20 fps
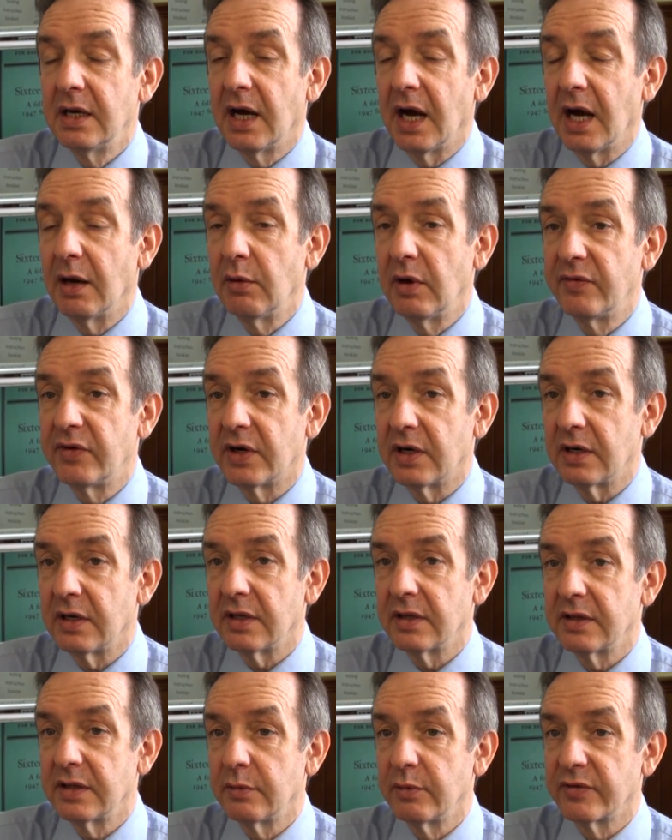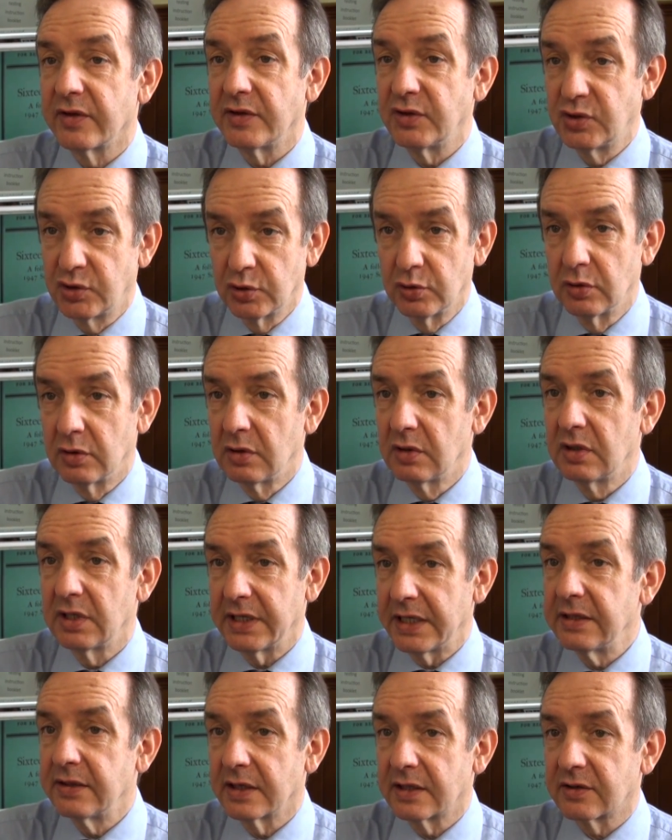However, there was a jewel
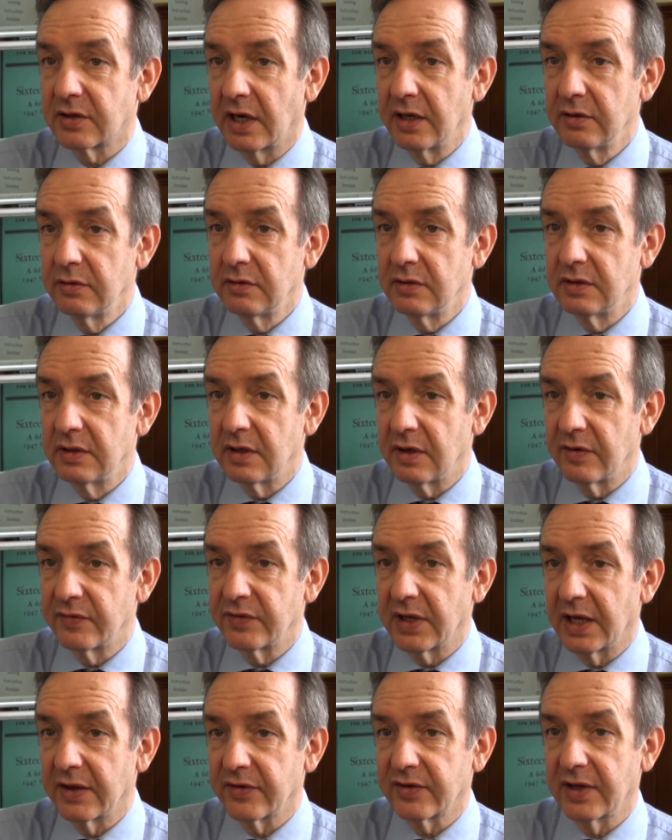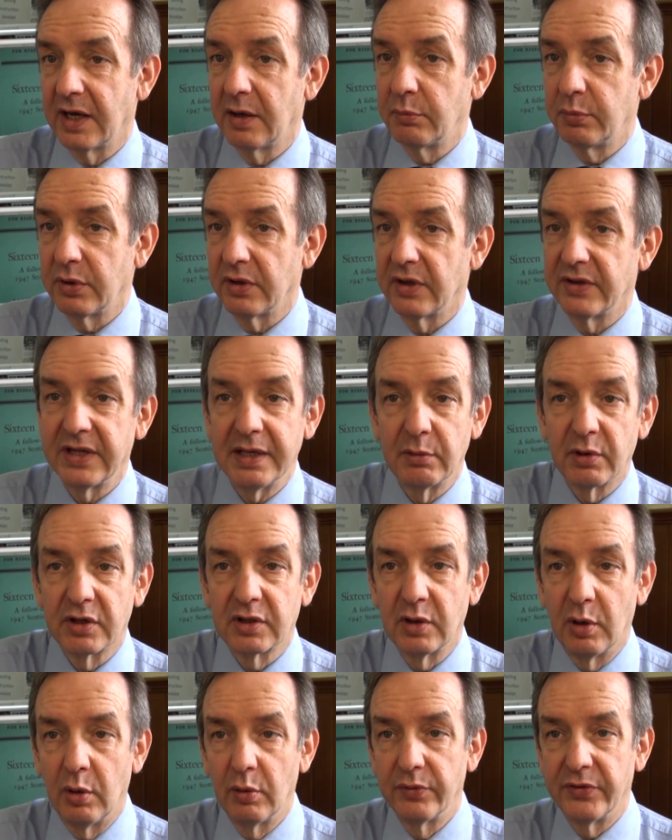in the crown of that sample, and they were
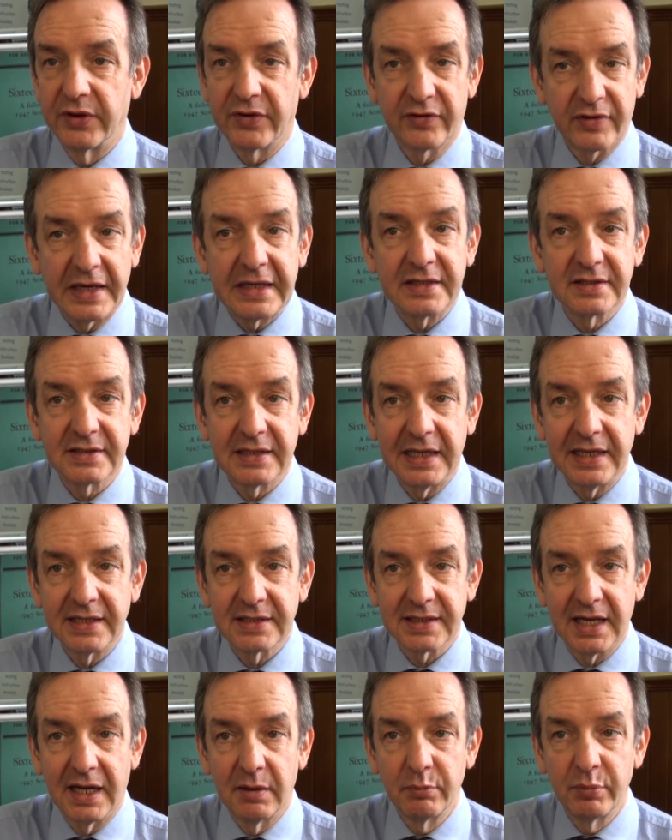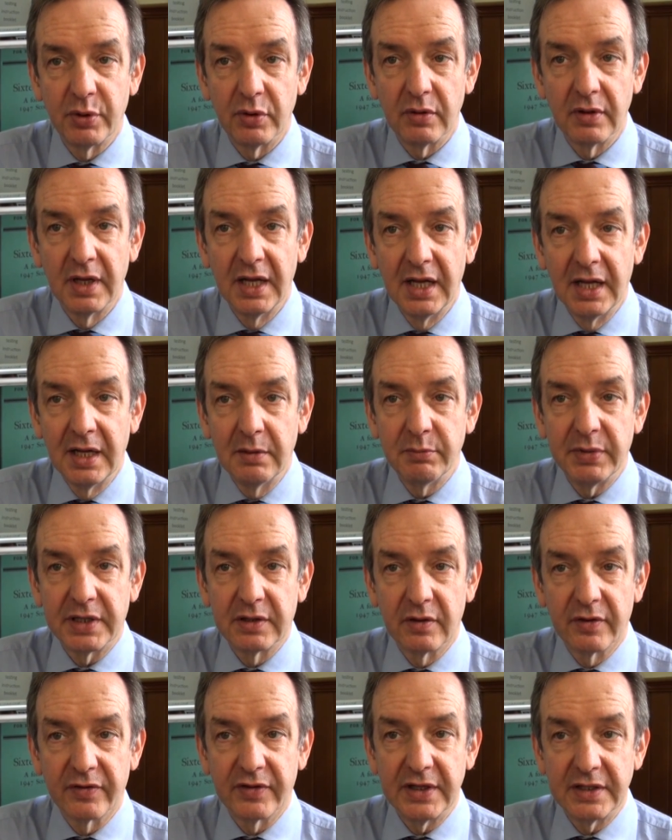called the 6-day sample
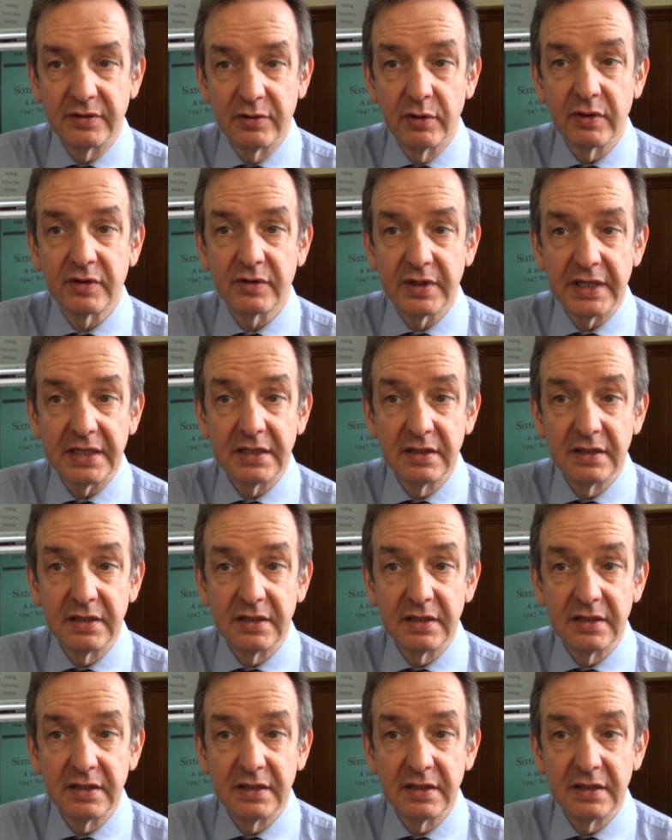because they took the